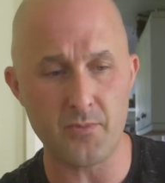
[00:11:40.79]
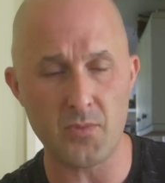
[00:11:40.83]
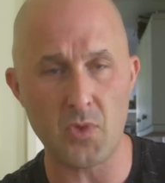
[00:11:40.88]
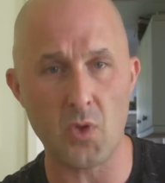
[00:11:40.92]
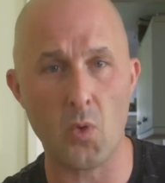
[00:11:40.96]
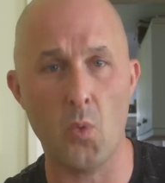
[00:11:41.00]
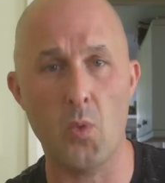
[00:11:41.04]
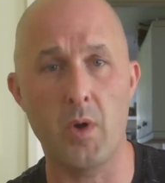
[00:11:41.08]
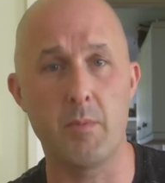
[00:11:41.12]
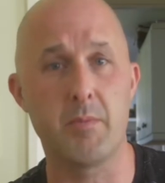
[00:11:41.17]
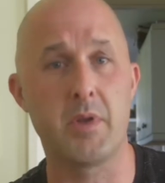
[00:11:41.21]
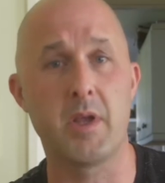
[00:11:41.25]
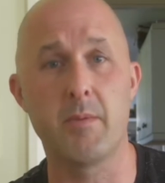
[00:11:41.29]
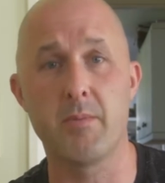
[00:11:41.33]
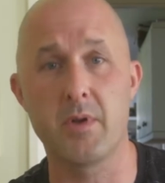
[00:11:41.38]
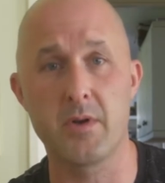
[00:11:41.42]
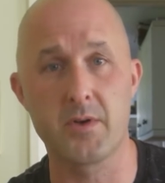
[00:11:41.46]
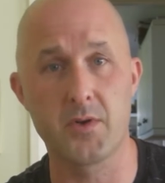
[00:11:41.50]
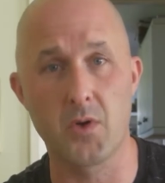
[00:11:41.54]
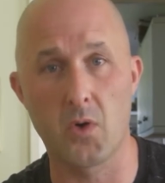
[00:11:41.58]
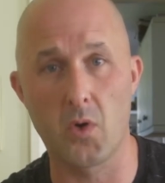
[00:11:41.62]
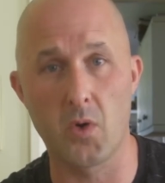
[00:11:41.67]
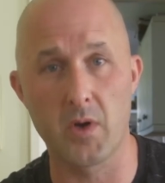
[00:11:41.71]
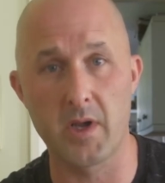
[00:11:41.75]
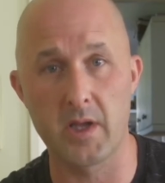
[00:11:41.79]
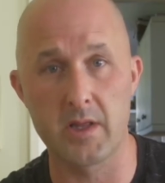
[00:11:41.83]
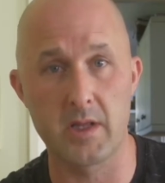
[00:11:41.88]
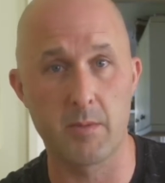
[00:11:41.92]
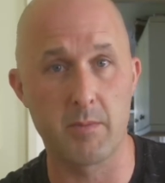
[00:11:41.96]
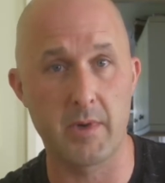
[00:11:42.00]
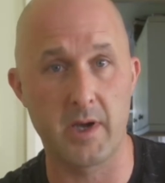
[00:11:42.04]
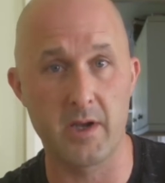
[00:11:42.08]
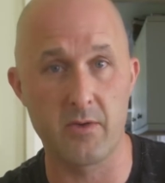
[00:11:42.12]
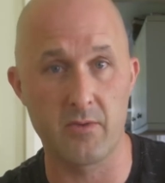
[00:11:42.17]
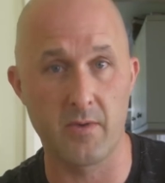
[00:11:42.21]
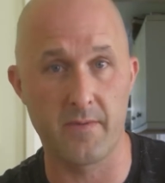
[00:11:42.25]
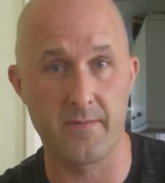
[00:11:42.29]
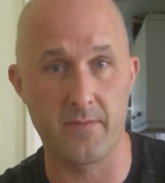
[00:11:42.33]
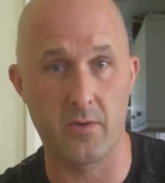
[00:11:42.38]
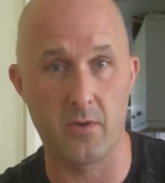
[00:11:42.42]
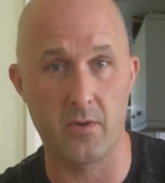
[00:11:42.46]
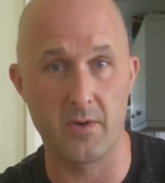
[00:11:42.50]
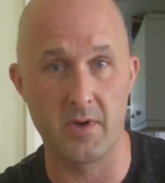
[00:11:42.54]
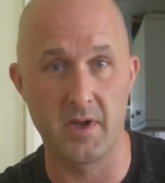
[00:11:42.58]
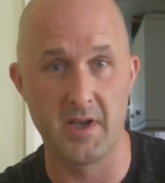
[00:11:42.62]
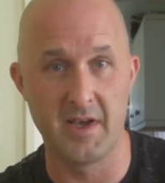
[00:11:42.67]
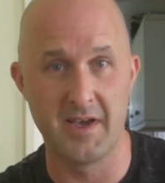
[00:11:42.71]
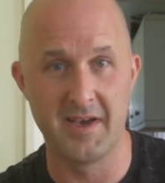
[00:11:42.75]
when people talk in the
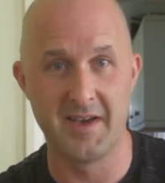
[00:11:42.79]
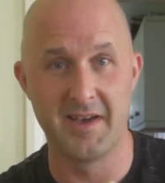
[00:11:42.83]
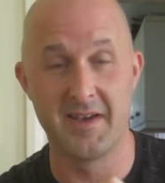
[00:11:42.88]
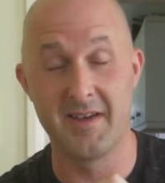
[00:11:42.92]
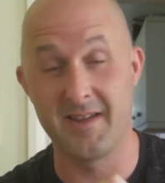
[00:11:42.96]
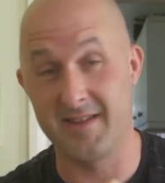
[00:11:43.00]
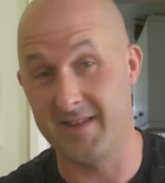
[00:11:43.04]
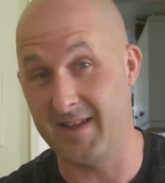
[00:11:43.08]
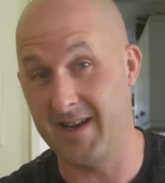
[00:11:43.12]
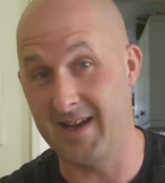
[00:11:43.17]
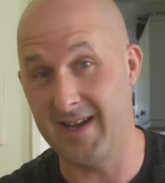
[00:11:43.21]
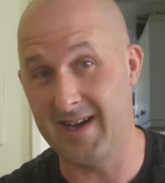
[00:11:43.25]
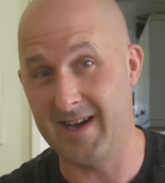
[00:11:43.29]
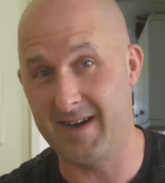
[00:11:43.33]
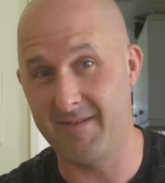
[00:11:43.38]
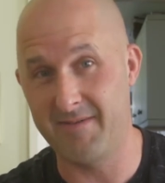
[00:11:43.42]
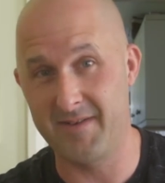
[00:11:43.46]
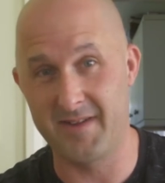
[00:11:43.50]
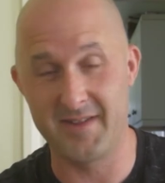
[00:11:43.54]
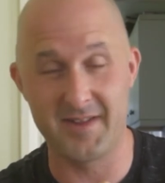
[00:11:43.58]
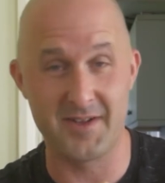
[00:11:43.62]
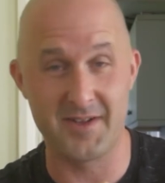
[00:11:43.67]
microphone, they're laughing, they're